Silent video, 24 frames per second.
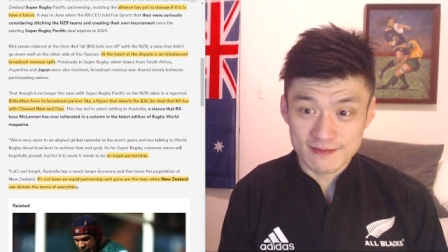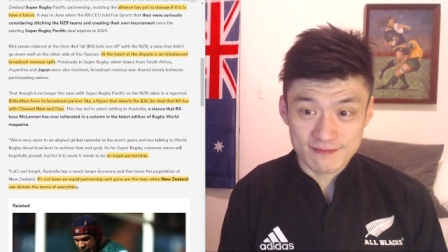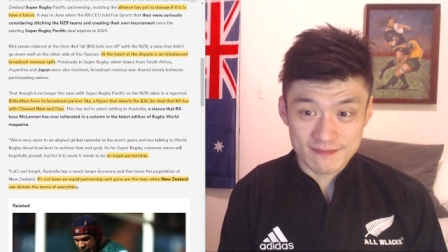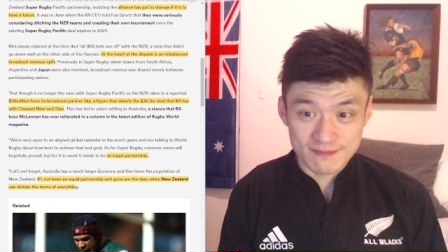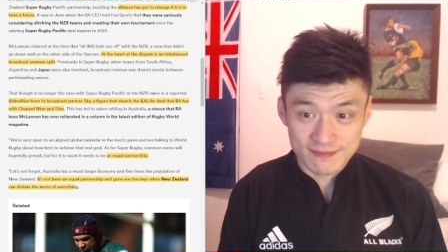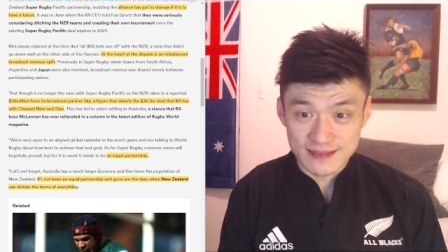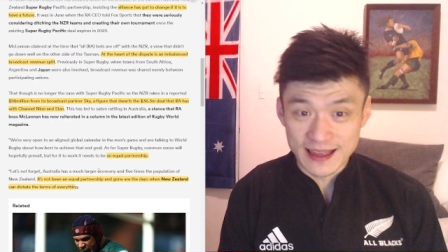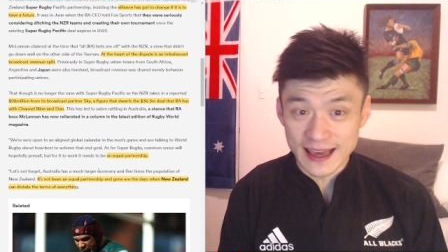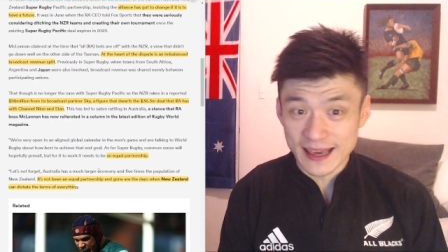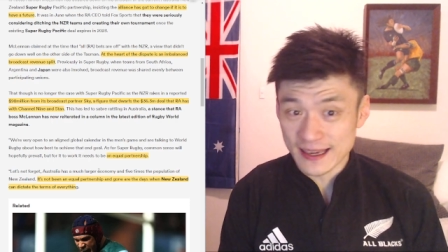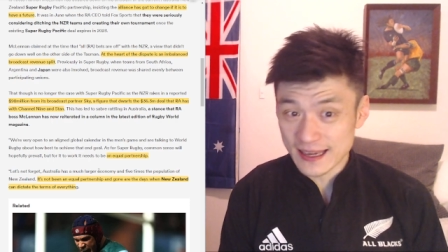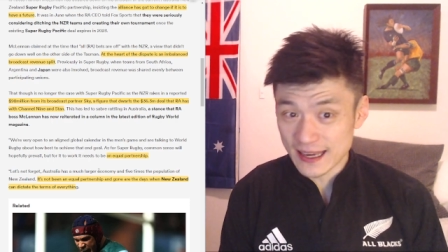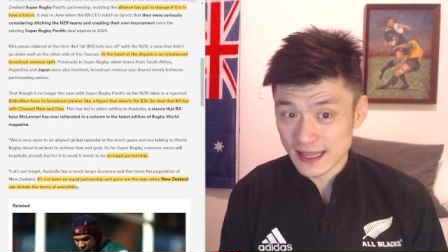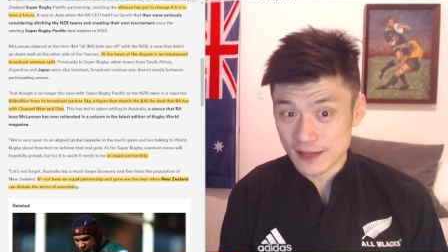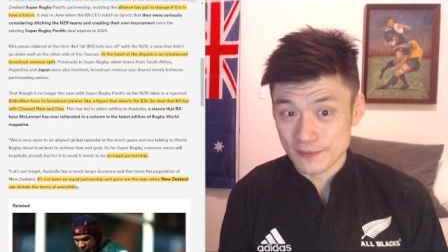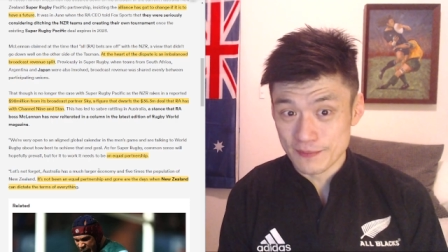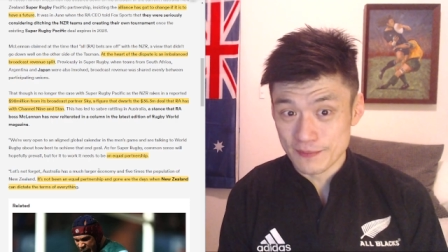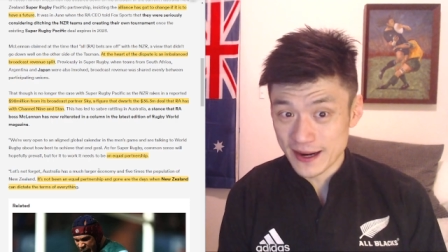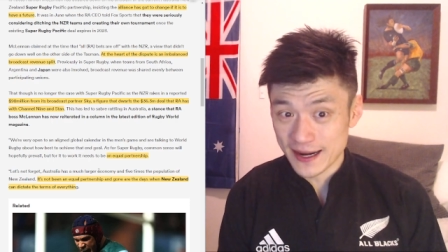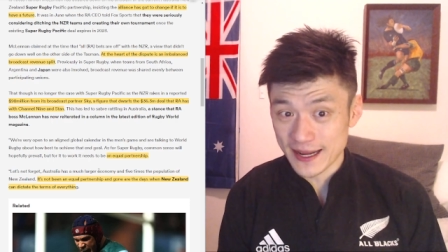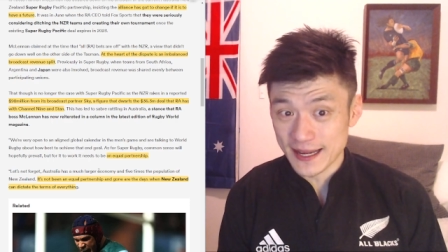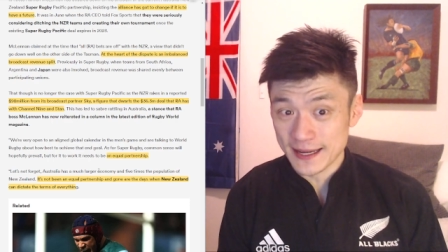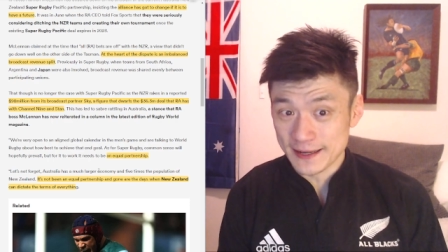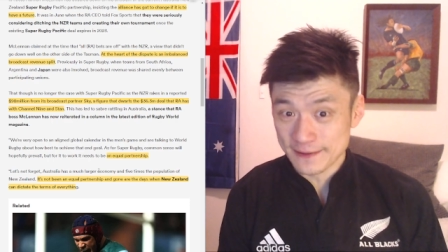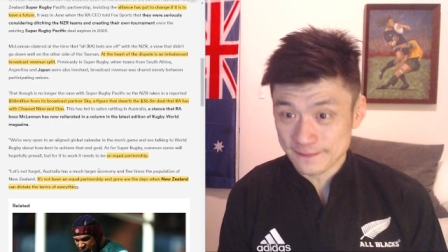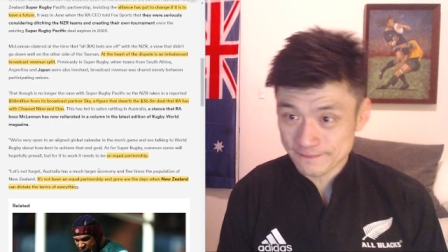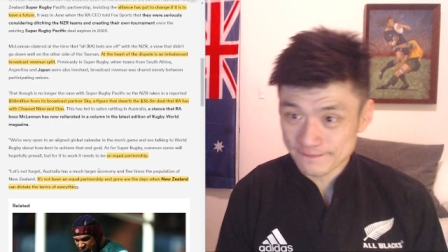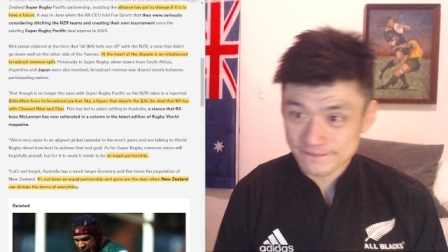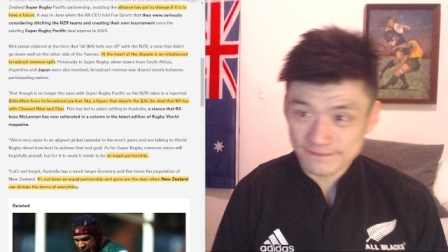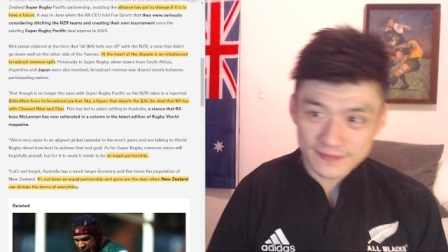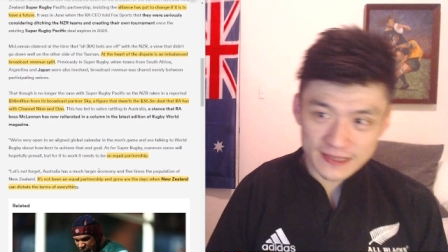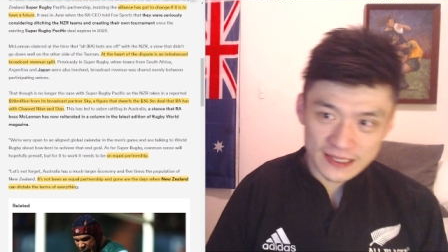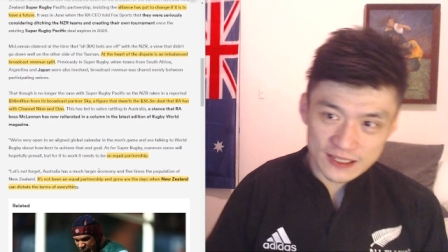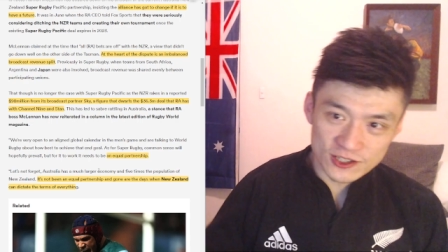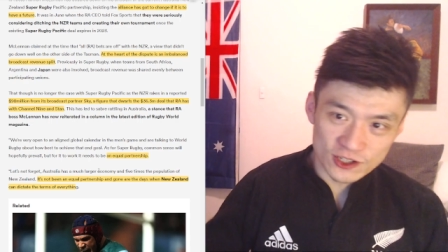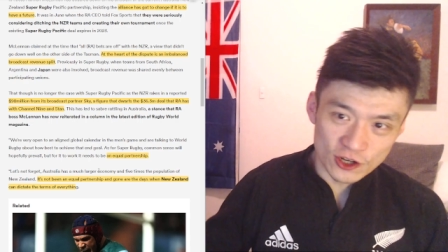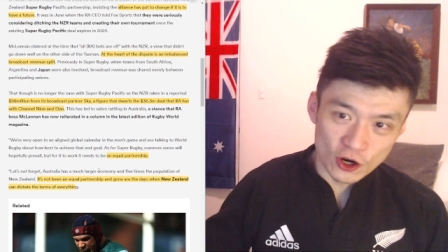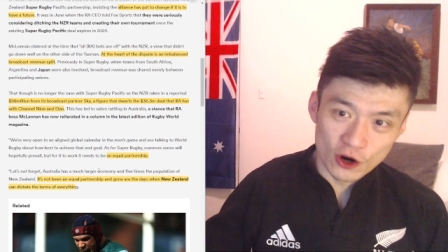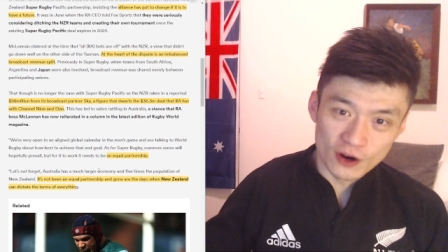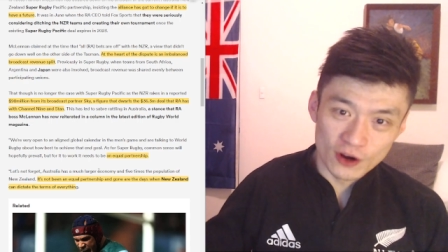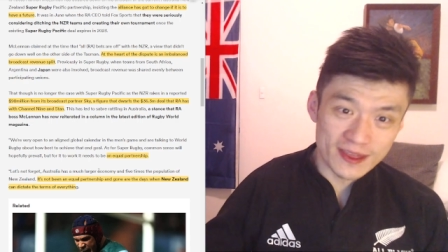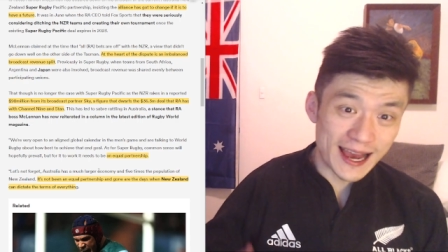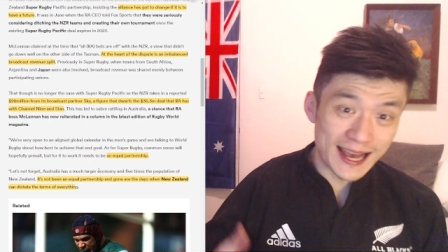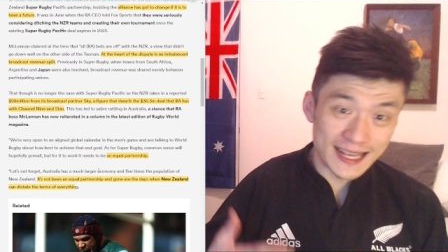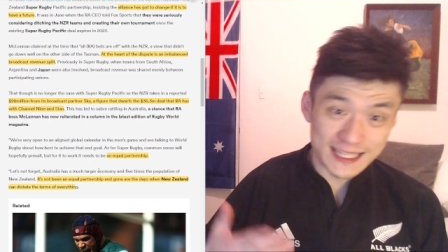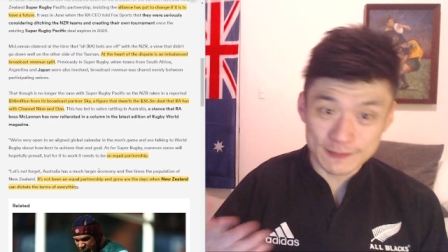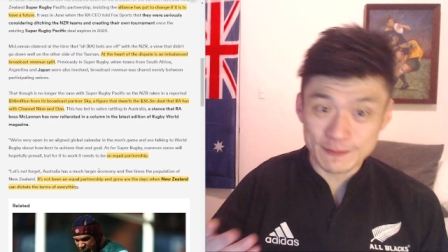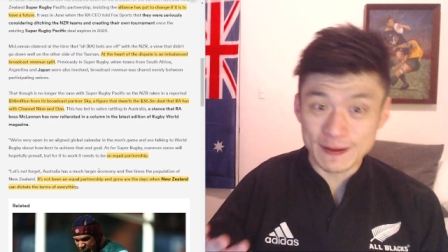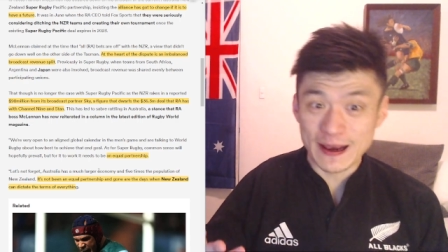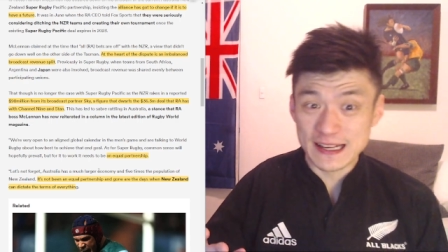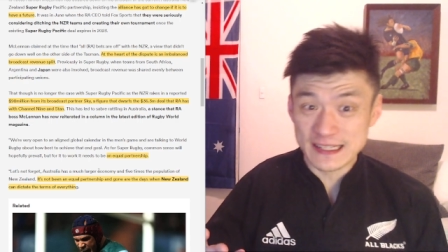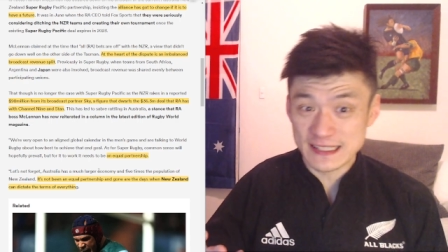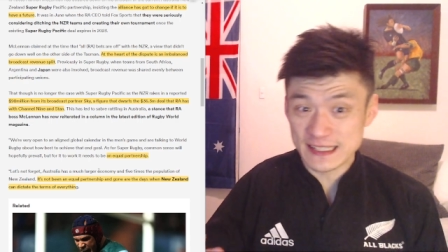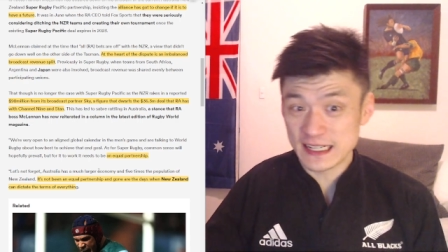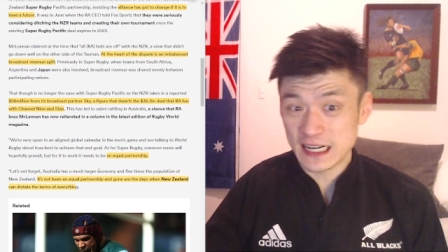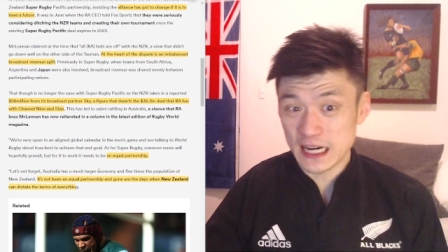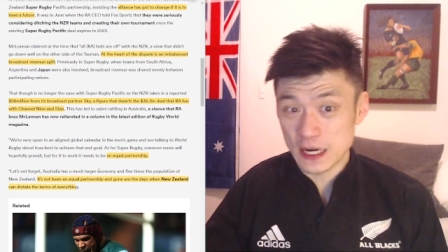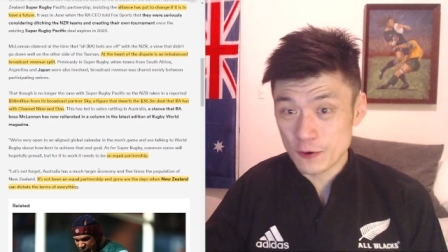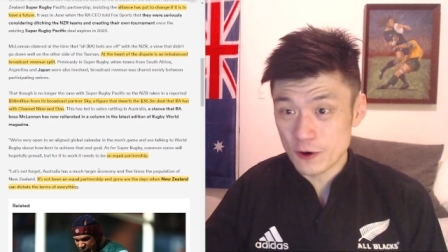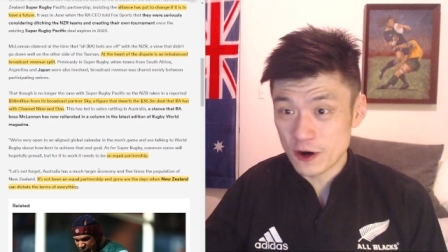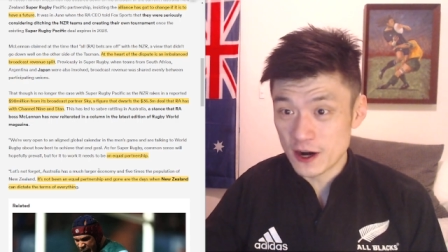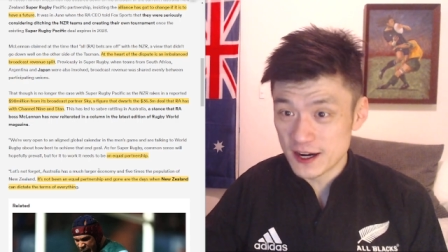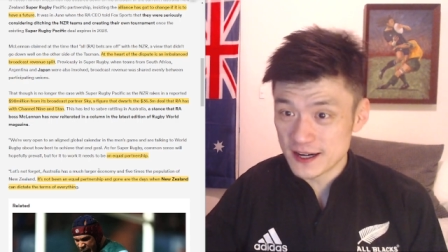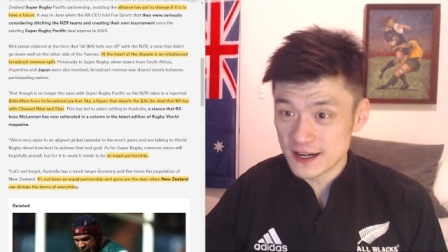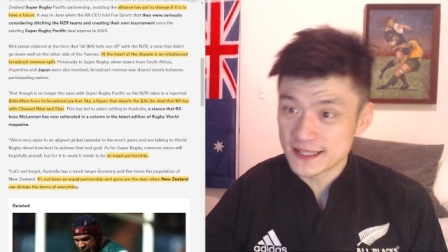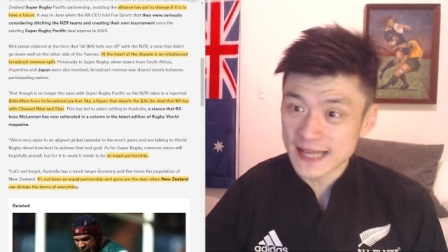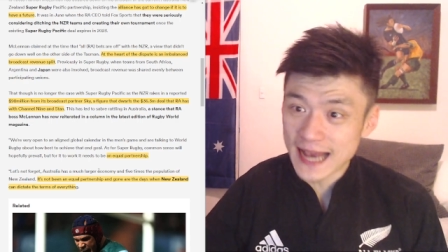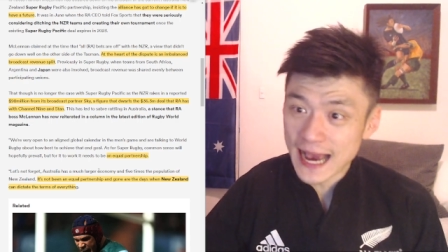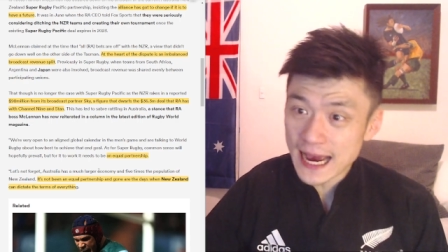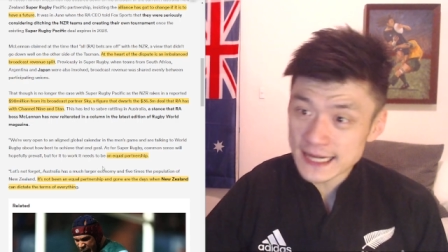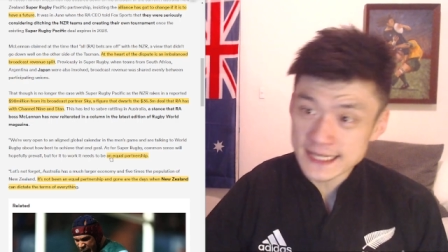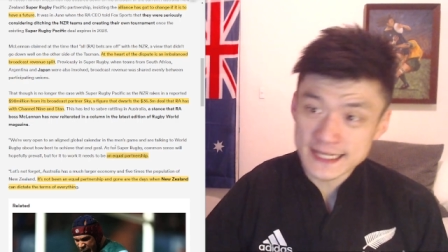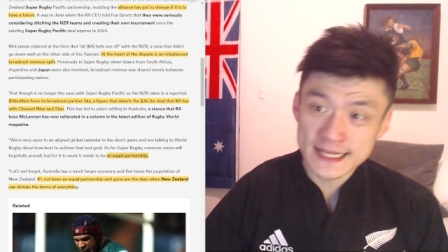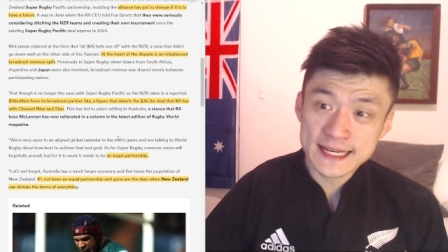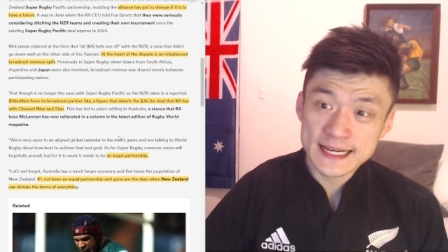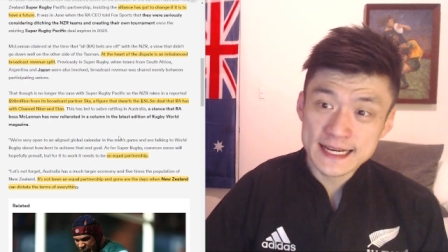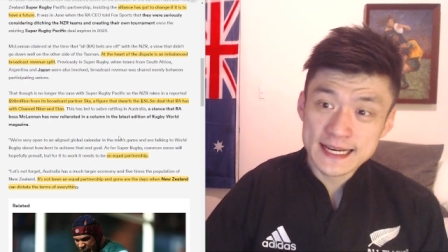they get the money. So that's basically where it's at.